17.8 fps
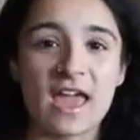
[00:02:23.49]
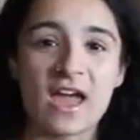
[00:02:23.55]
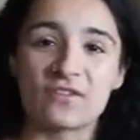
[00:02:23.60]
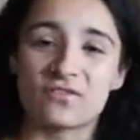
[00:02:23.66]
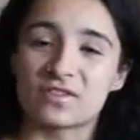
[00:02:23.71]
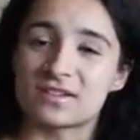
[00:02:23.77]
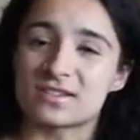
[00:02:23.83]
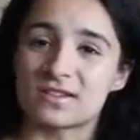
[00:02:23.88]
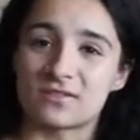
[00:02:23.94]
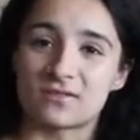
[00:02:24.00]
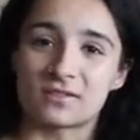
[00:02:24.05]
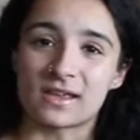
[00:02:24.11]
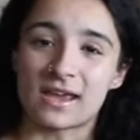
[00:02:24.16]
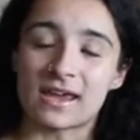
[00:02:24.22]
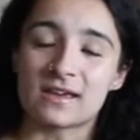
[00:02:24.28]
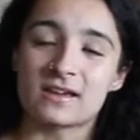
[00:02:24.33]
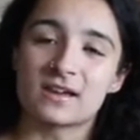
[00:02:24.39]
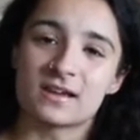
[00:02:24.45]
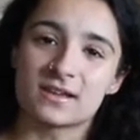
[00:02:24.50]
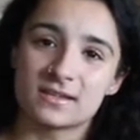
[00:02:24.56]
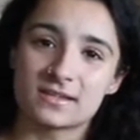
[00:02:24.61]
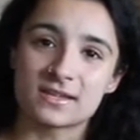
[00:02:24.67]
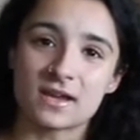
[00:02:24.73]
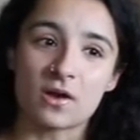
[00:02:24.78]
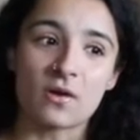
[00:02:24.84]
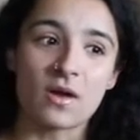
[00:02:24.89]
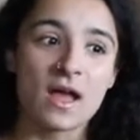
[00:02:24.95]
every single day.
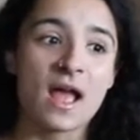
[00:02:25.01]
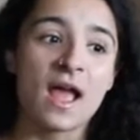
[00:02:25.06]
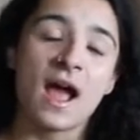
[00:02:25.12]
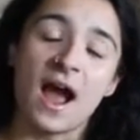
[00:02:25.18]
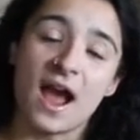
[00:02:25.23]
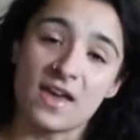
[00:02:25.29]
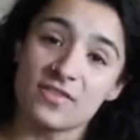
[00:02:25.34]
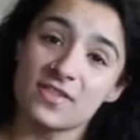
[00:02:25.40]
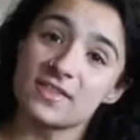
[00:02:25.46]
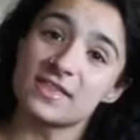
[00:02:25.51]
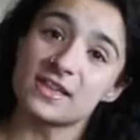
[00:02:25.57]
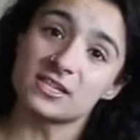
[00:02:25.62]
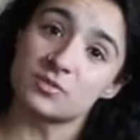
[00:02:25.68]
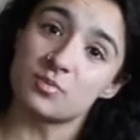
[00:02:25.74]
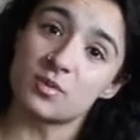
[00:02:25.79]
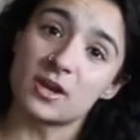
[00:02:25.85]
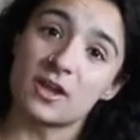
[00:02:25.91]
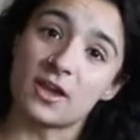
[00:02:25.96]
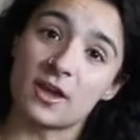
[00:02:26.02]
So I think that's pretty